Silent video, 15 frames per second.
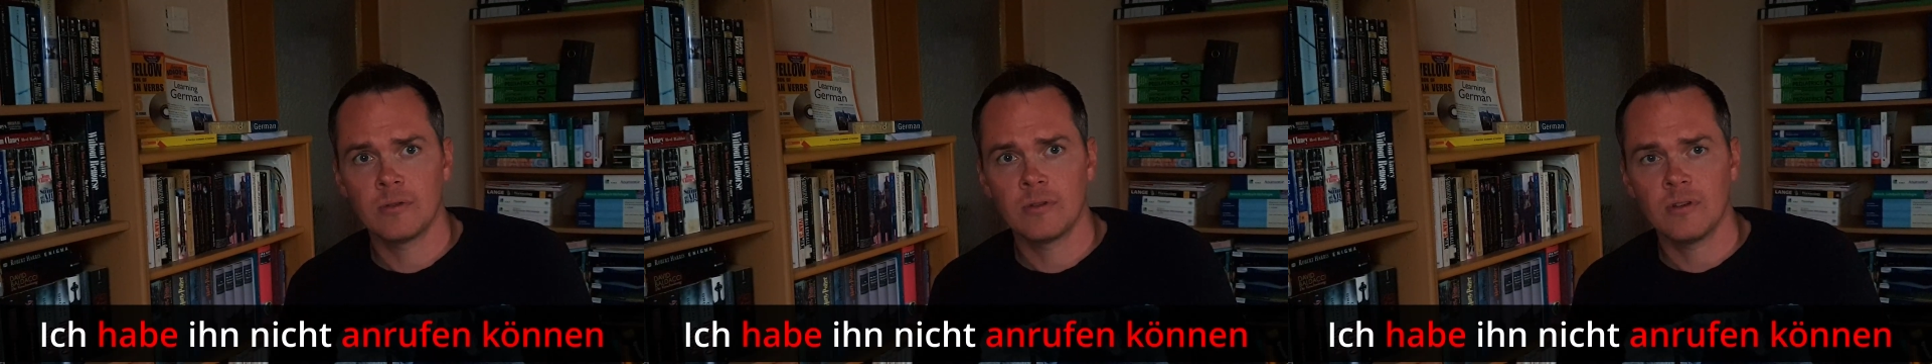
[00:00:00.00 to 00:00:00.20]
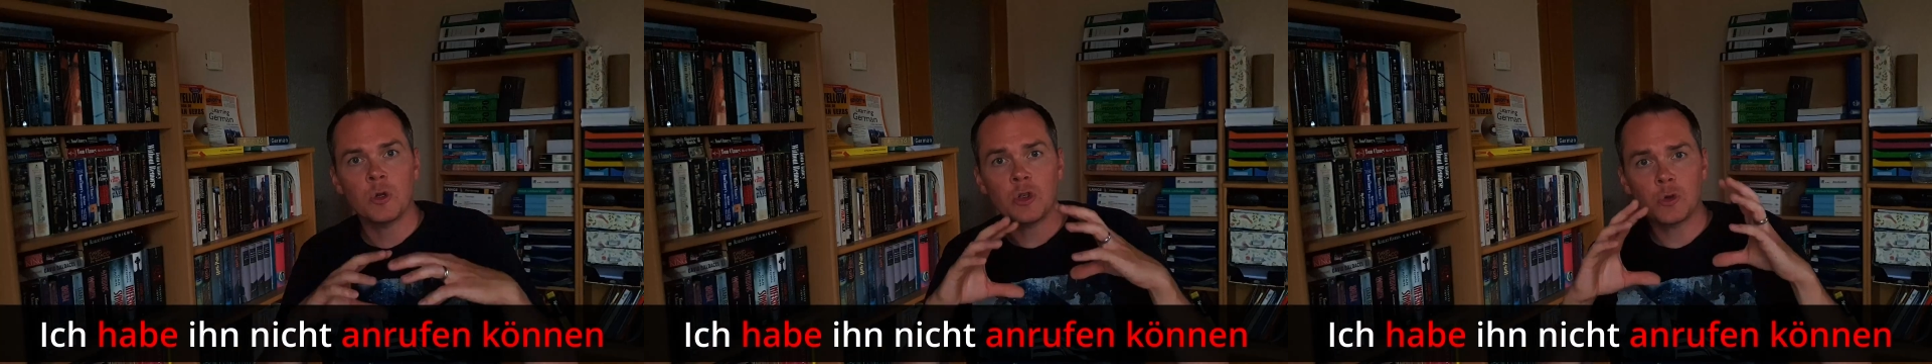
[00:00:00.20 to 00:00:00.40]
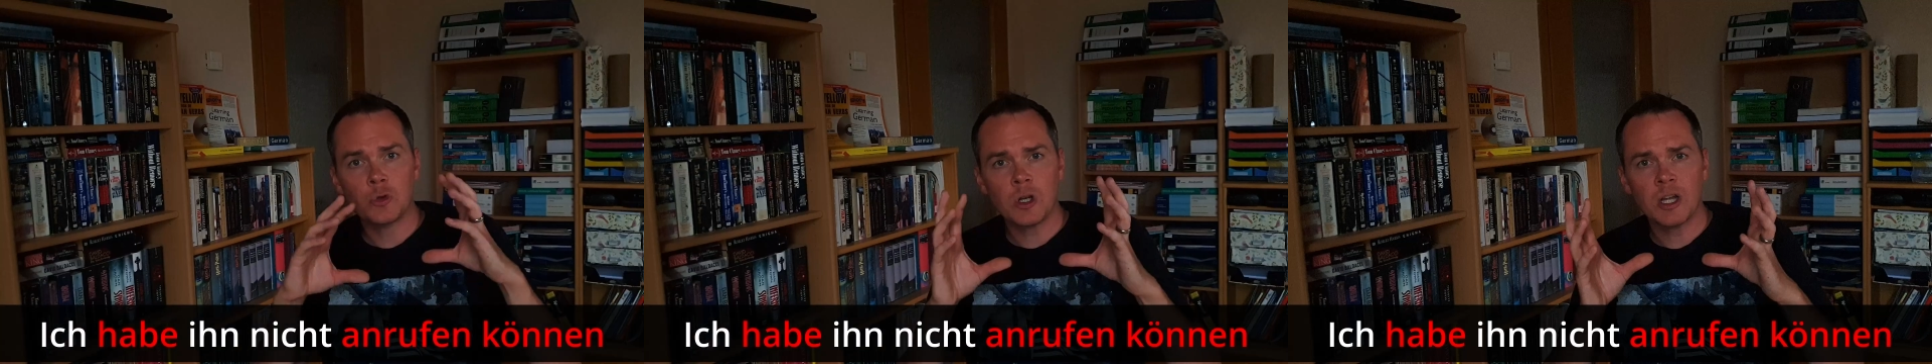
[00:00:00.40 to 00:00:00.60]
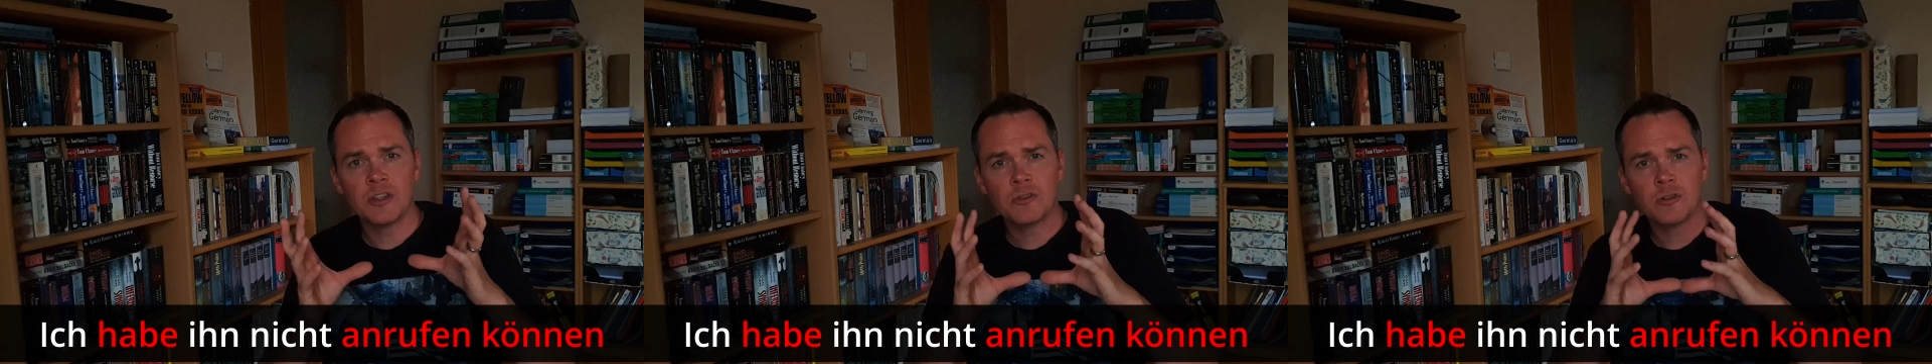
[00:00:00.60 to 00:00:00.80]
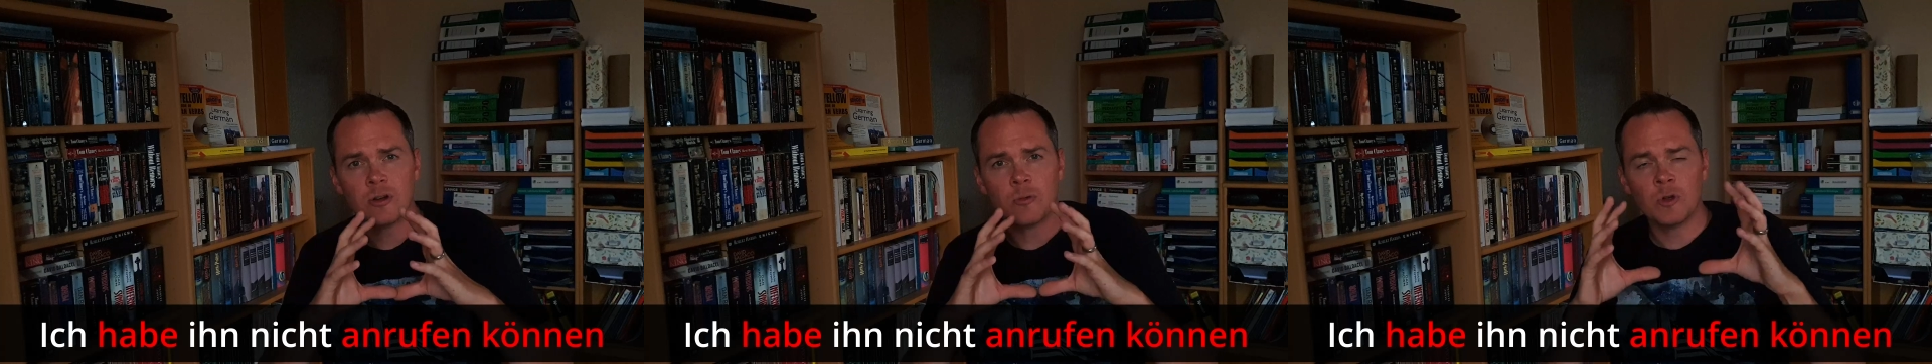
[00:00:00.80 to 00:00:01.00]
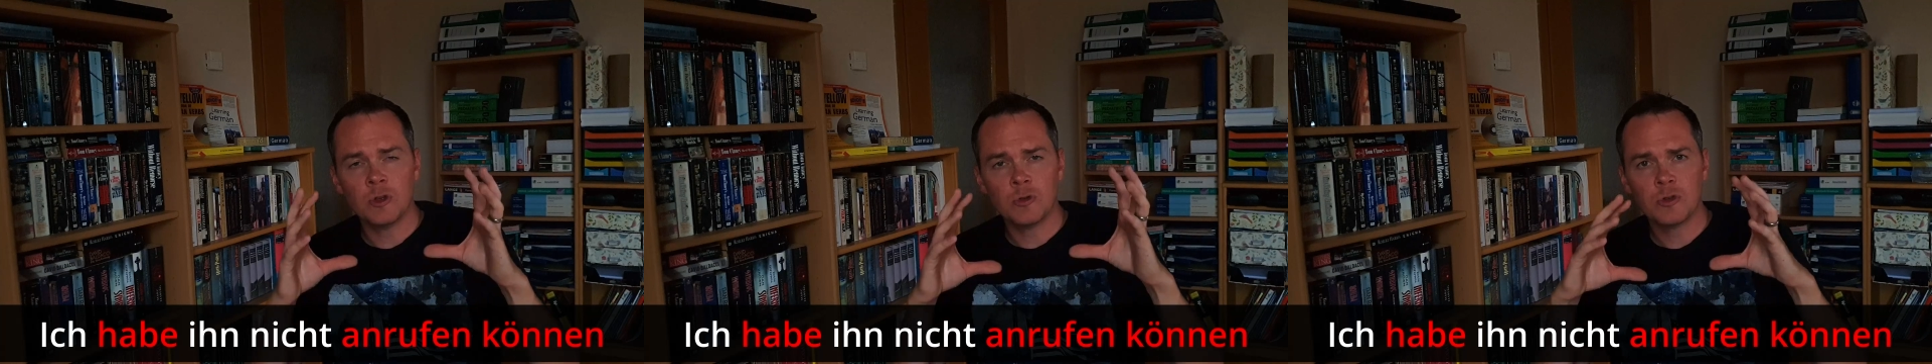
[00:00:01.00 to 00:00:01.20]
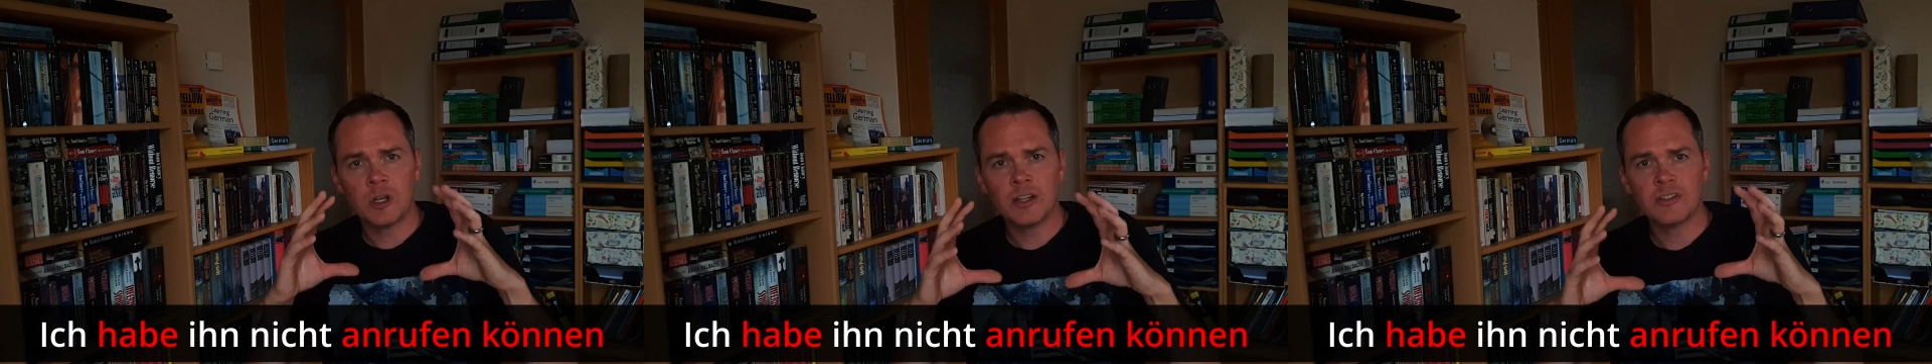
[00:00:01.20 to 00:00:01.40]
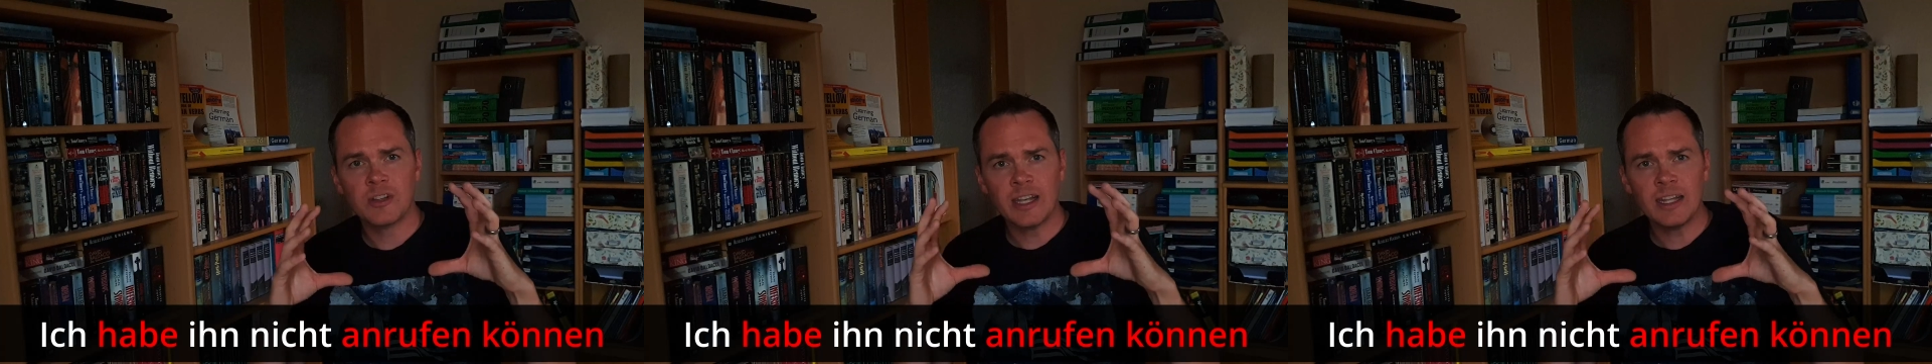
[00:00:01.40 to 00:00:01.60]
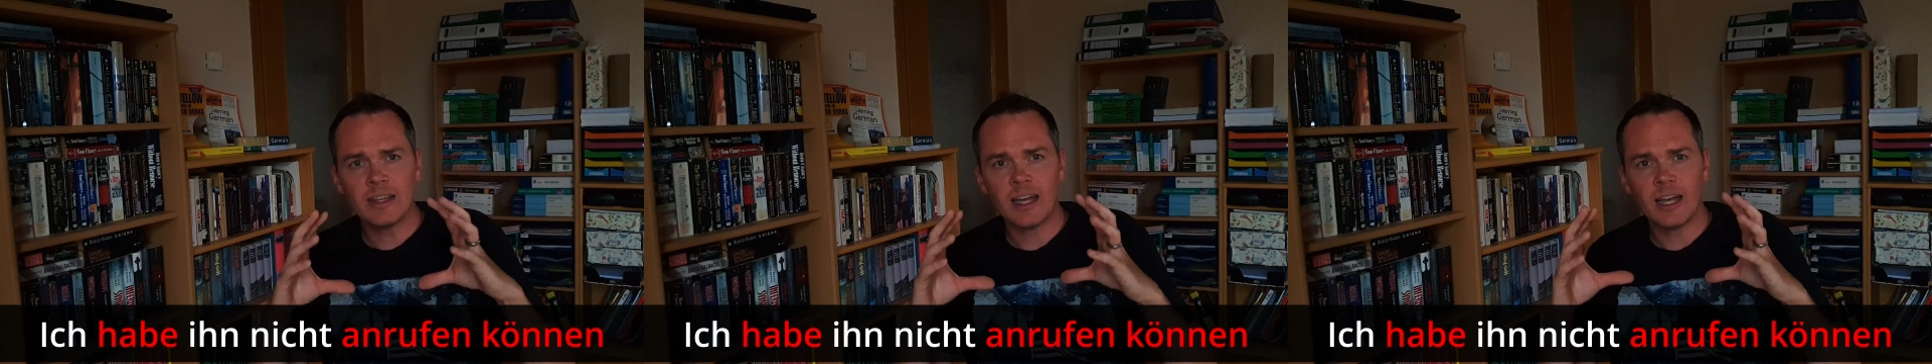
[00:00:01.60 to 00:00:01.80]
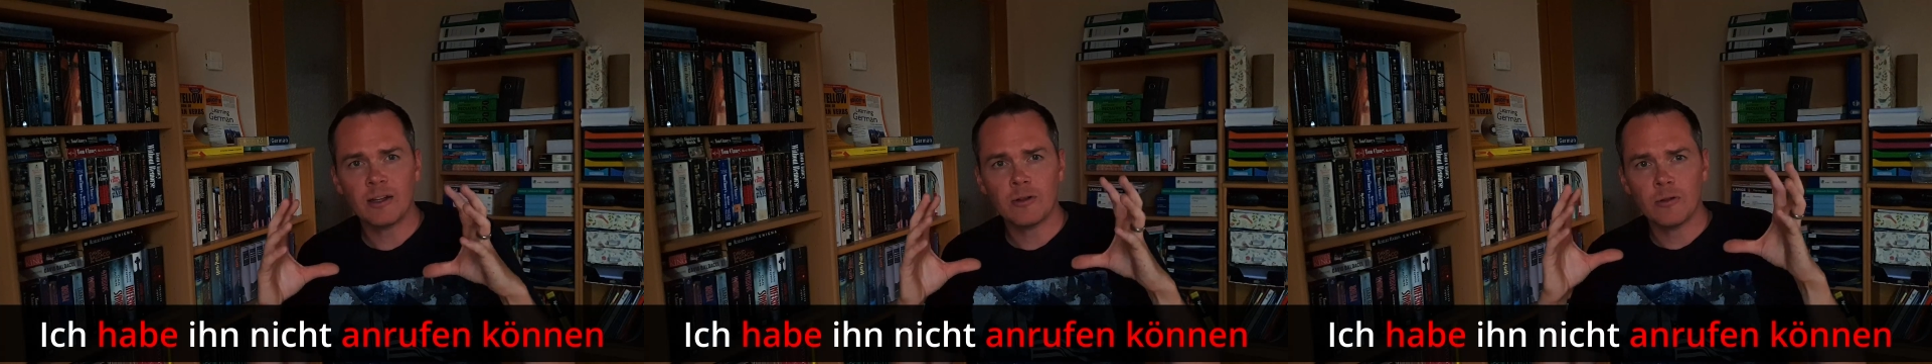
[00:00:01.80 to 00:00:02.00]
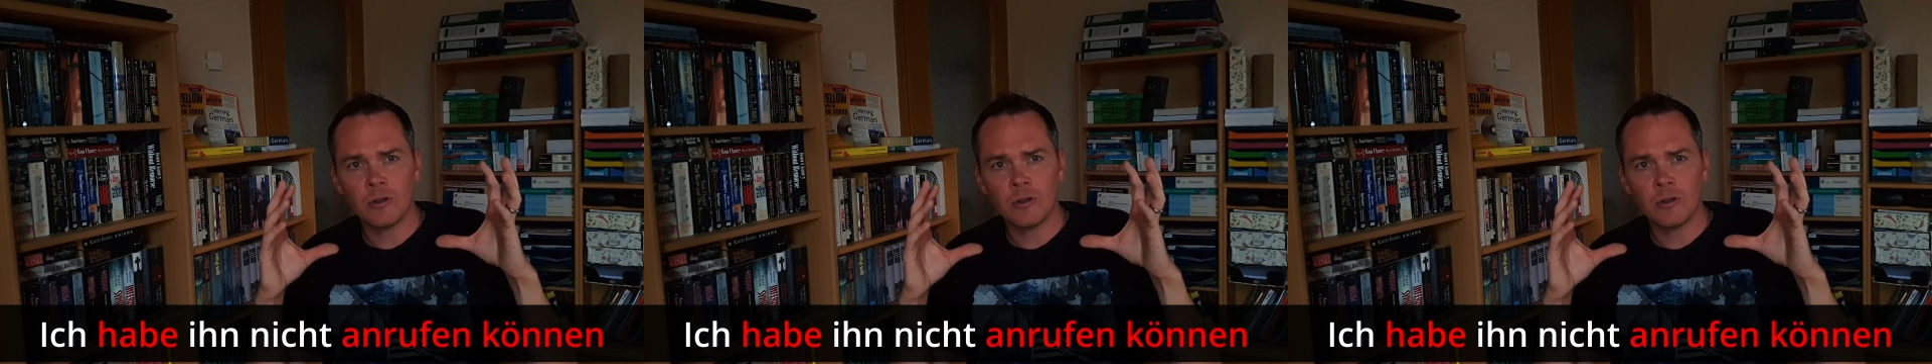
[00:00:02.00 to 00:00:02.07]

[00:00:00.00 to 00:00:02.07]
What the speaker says: When you translate that,